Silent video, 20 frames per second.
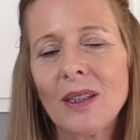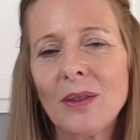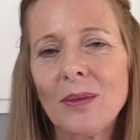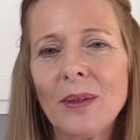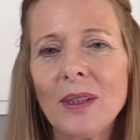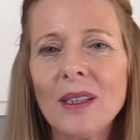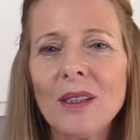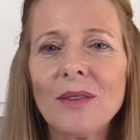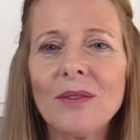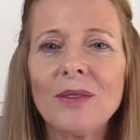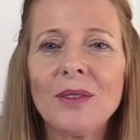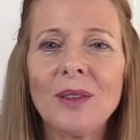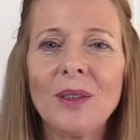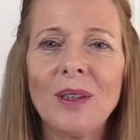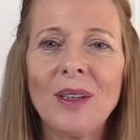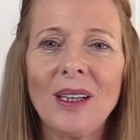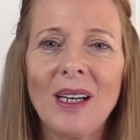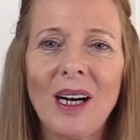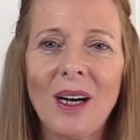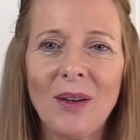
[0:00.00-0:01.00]

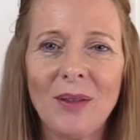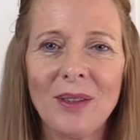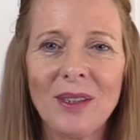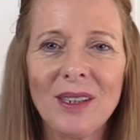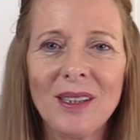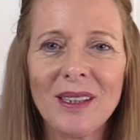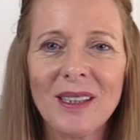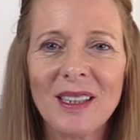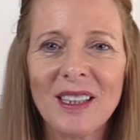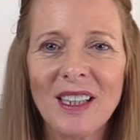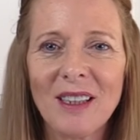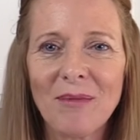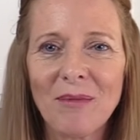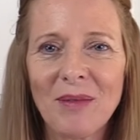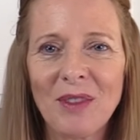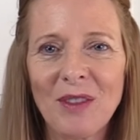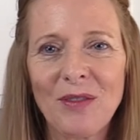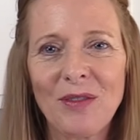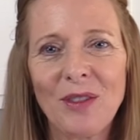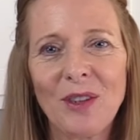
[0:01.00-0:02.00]
24 hours
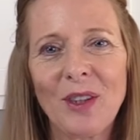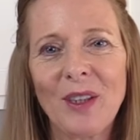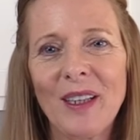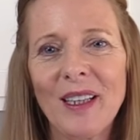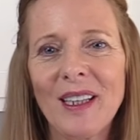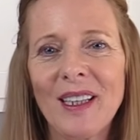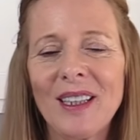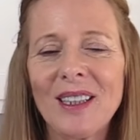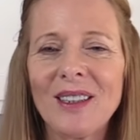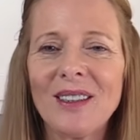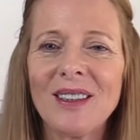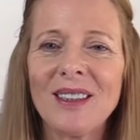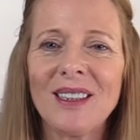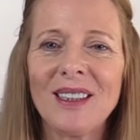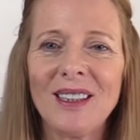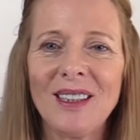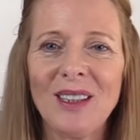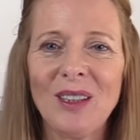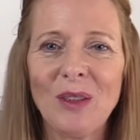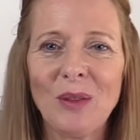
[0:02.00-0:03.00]
before I can
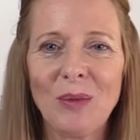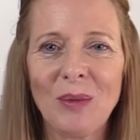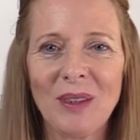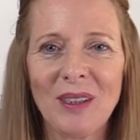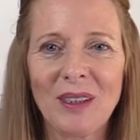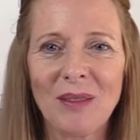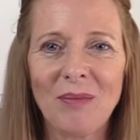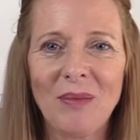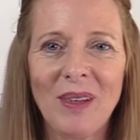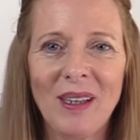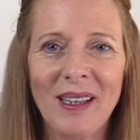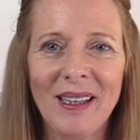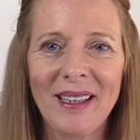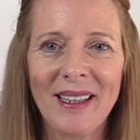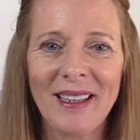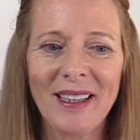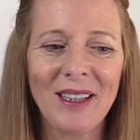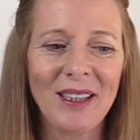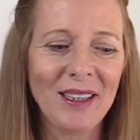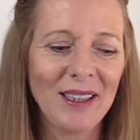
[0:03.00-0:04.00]
continue with
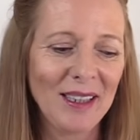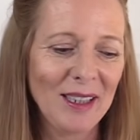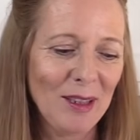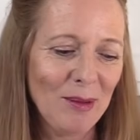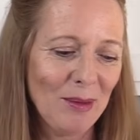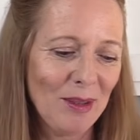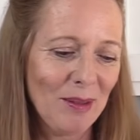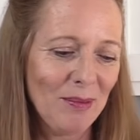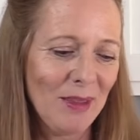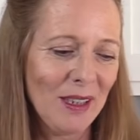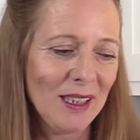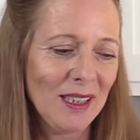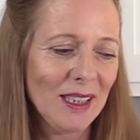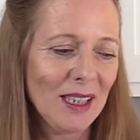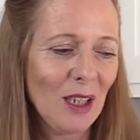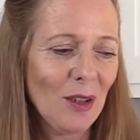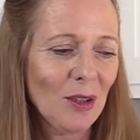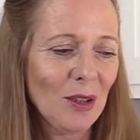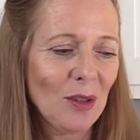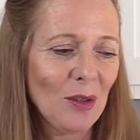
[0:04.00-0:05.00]
my
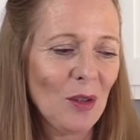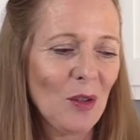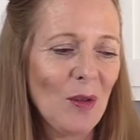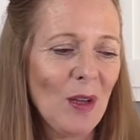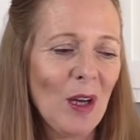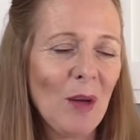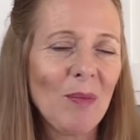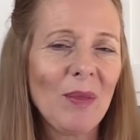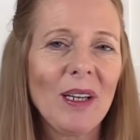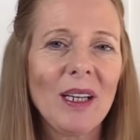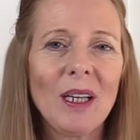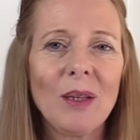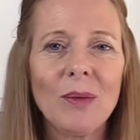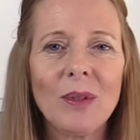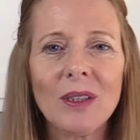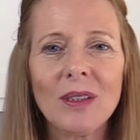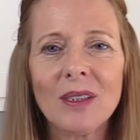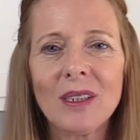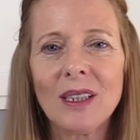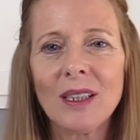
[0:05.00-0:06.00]
sourdough. But I
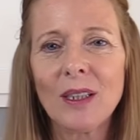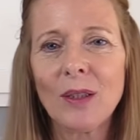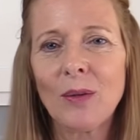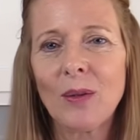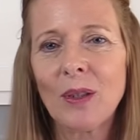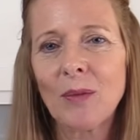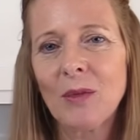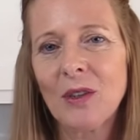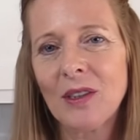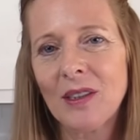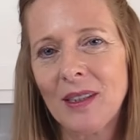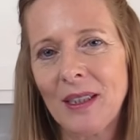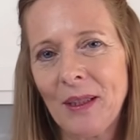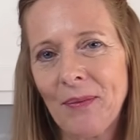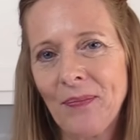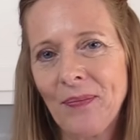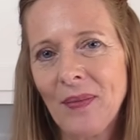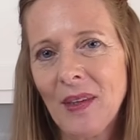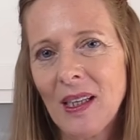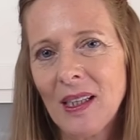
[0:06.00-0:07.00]
want to tell you one more
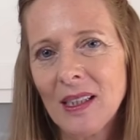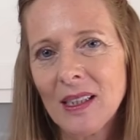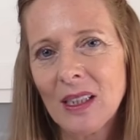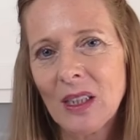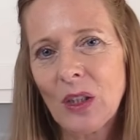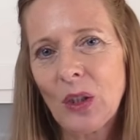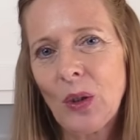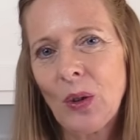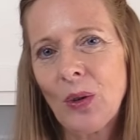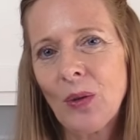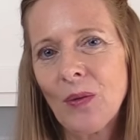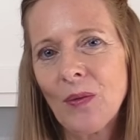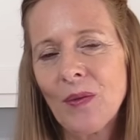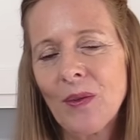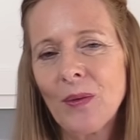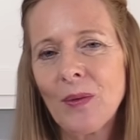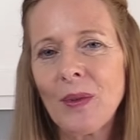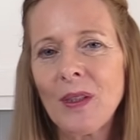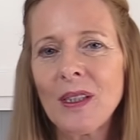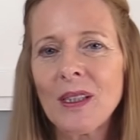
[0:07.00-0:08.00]
thing. So
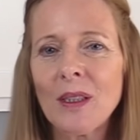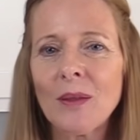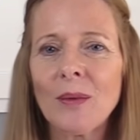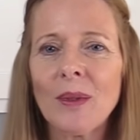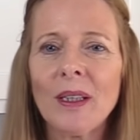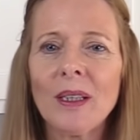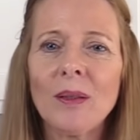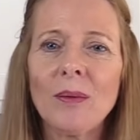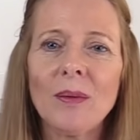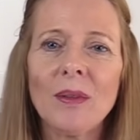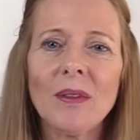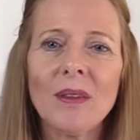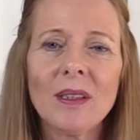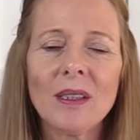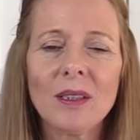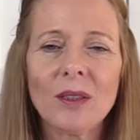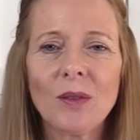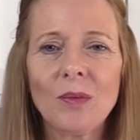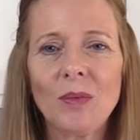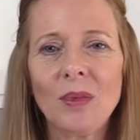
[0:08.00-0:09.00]
the reason why I want
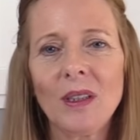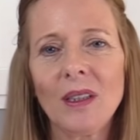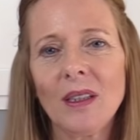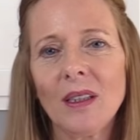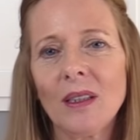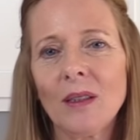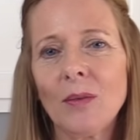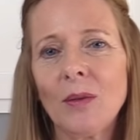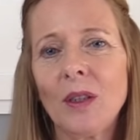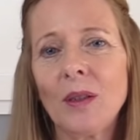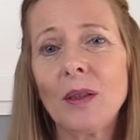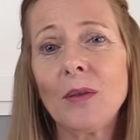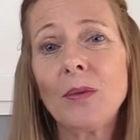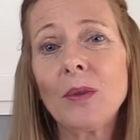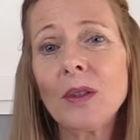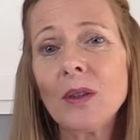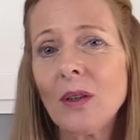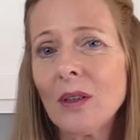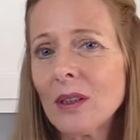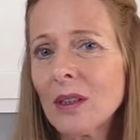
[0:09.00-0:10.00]
this to be a little warm, it
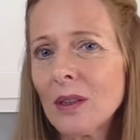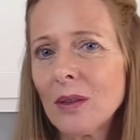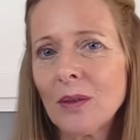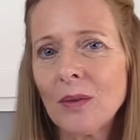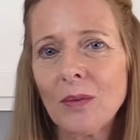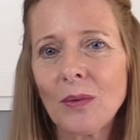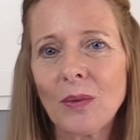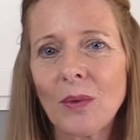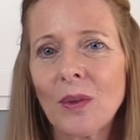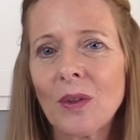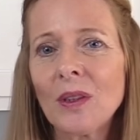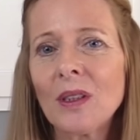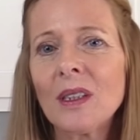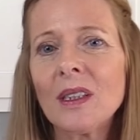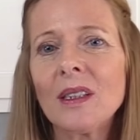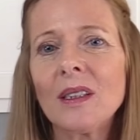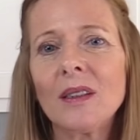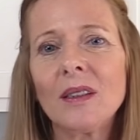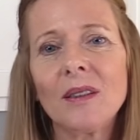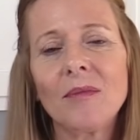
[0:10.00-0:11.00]
would also work
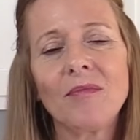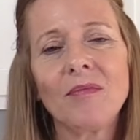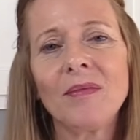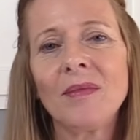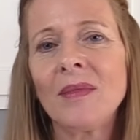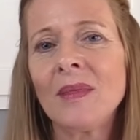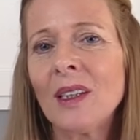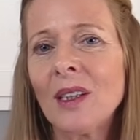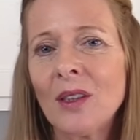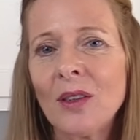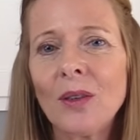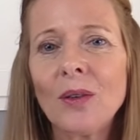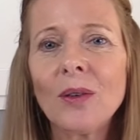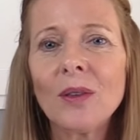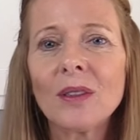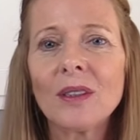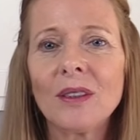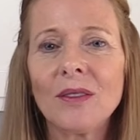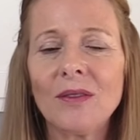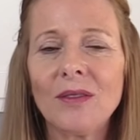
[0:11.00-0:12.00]
in a
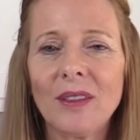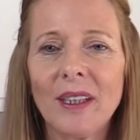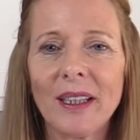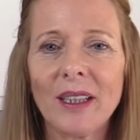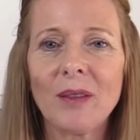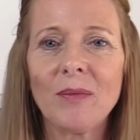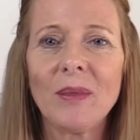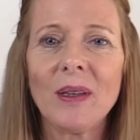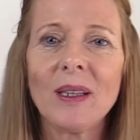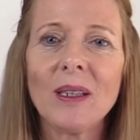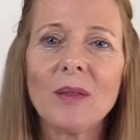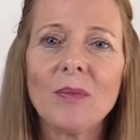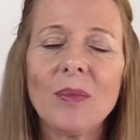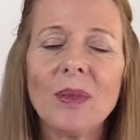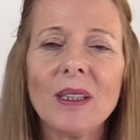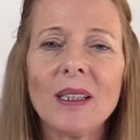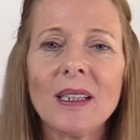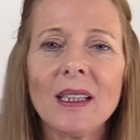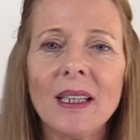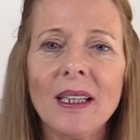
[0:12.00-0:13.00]
colder environment,
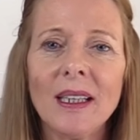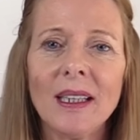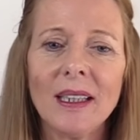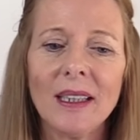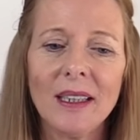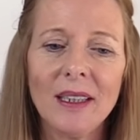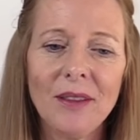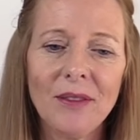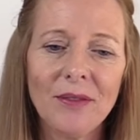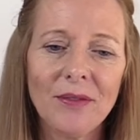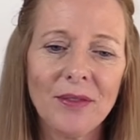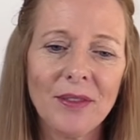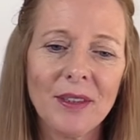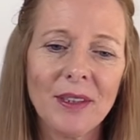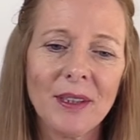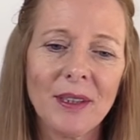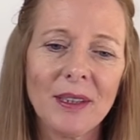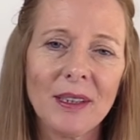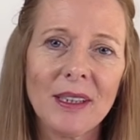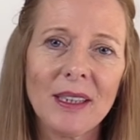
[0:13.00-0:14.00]
but if
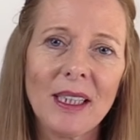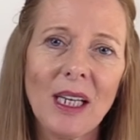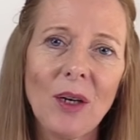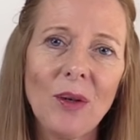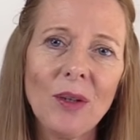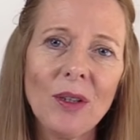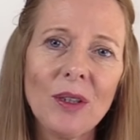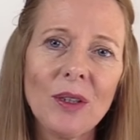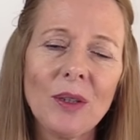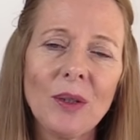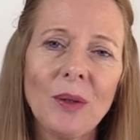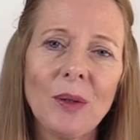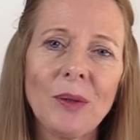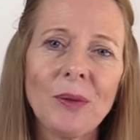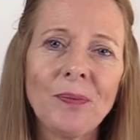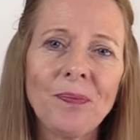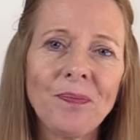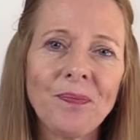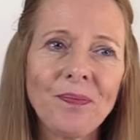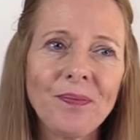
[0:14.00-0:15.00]
the
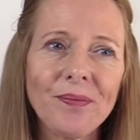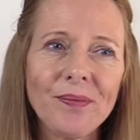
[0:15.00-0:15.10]
sourdough